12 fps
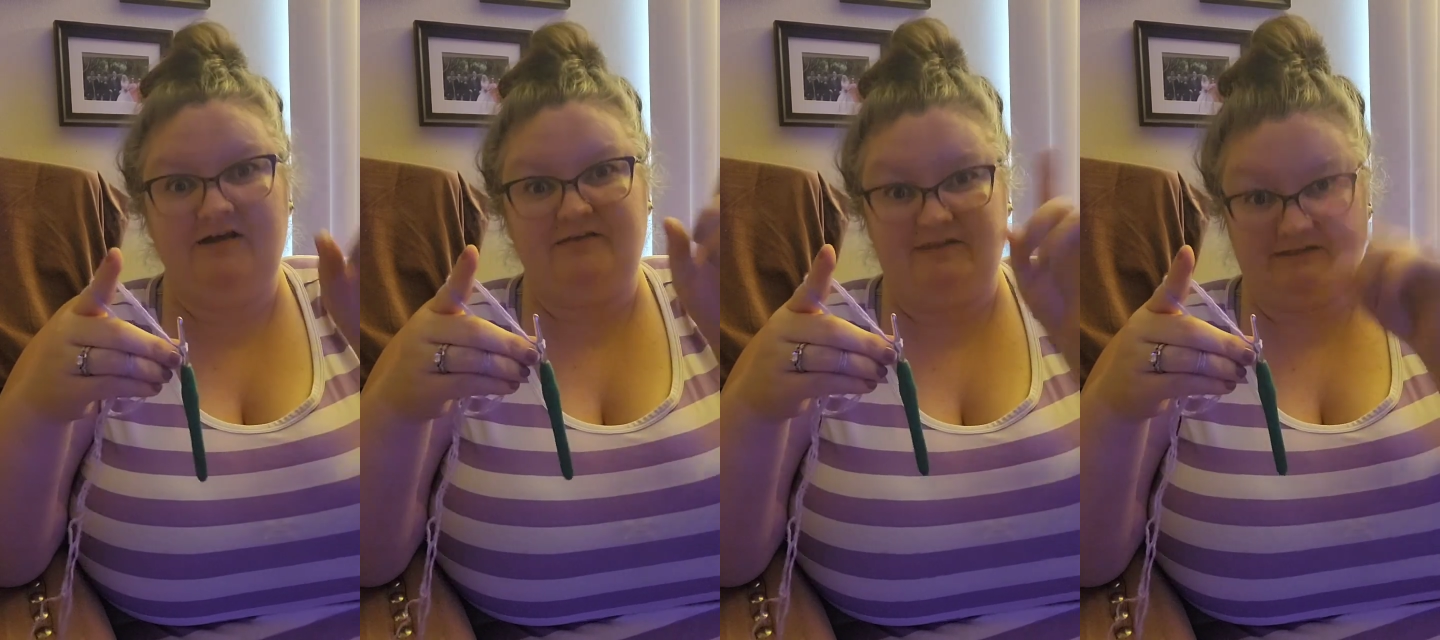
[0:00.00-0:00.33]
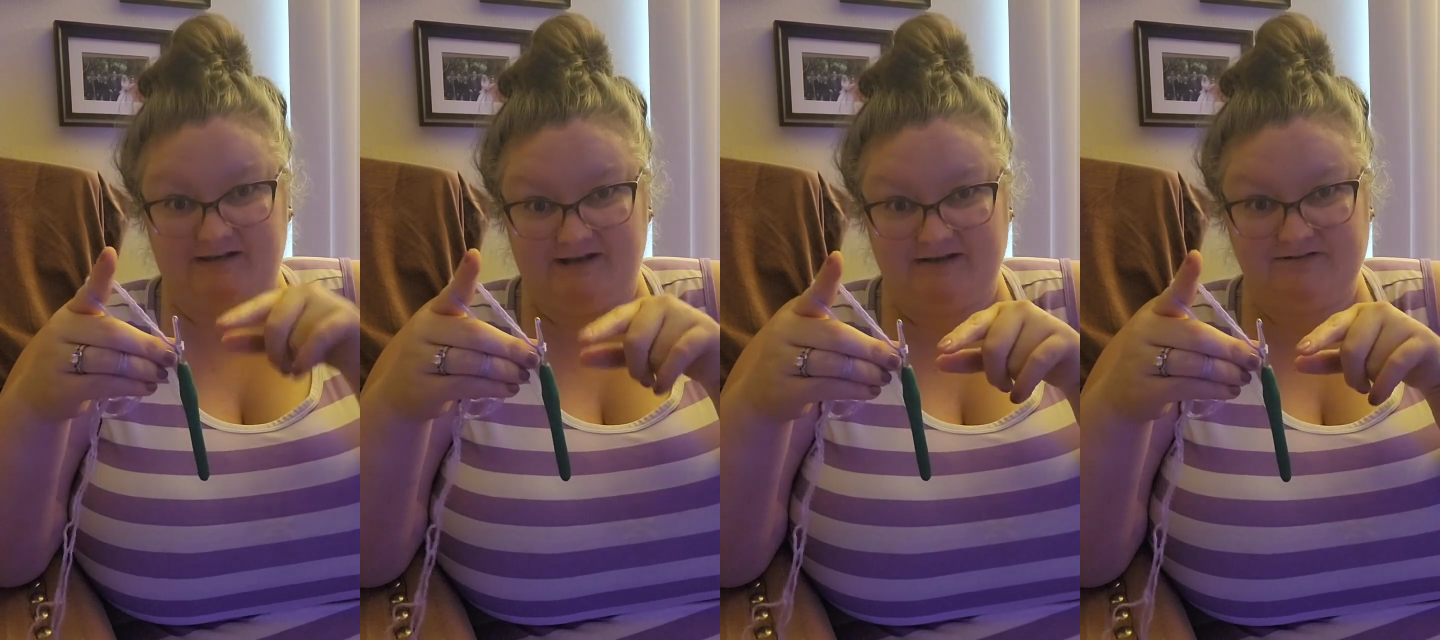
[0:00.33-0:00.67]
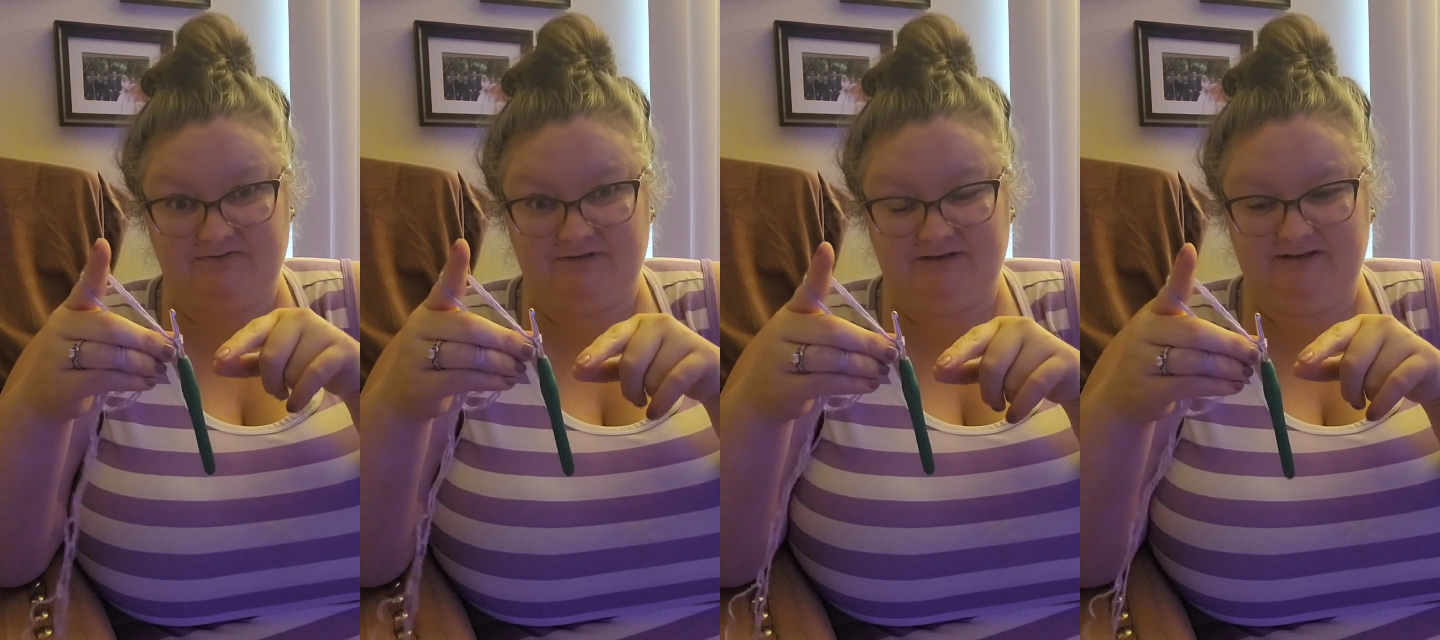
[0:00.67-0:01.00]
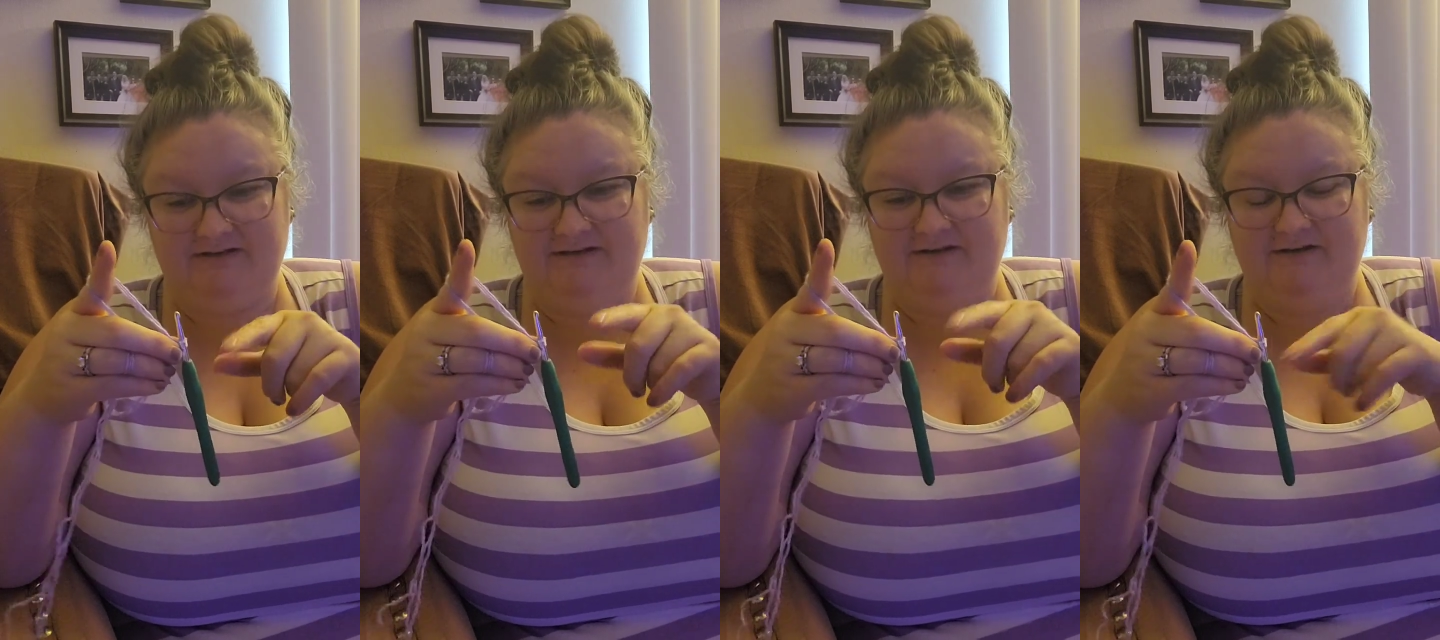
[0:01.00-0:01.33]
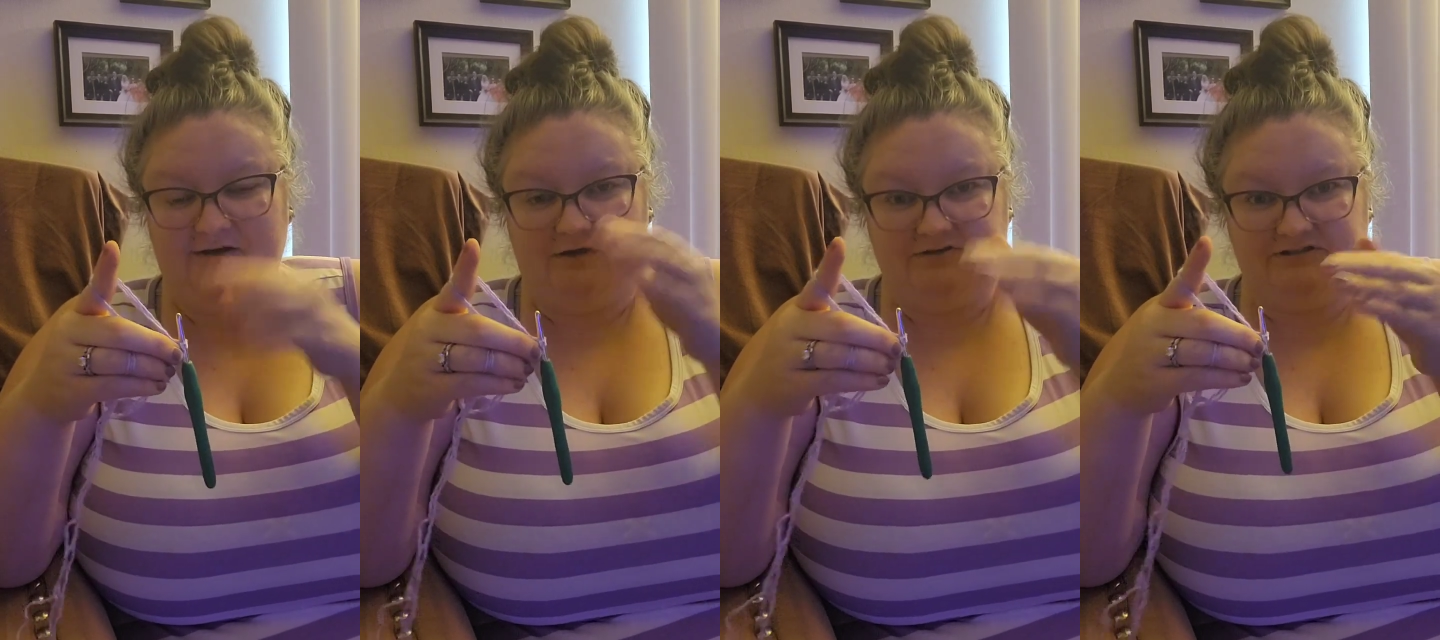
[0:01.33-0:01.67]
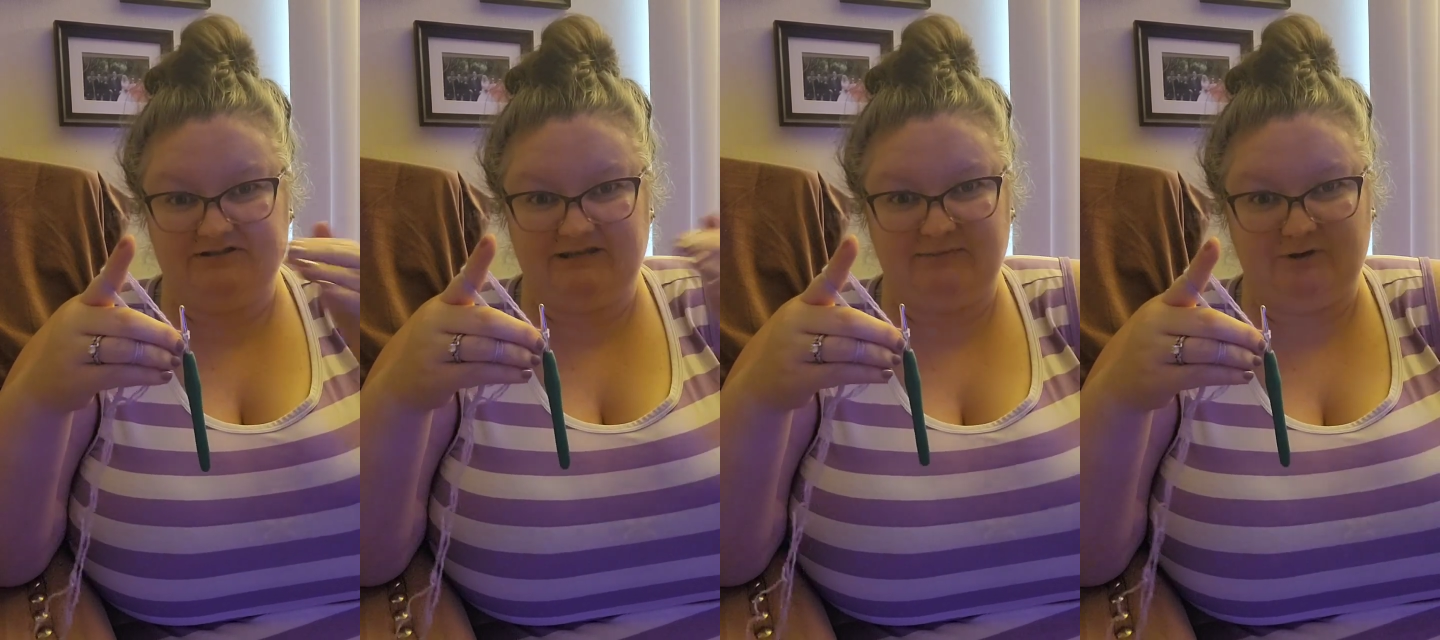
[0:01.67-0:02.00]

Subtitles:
Then the next one I'll just keep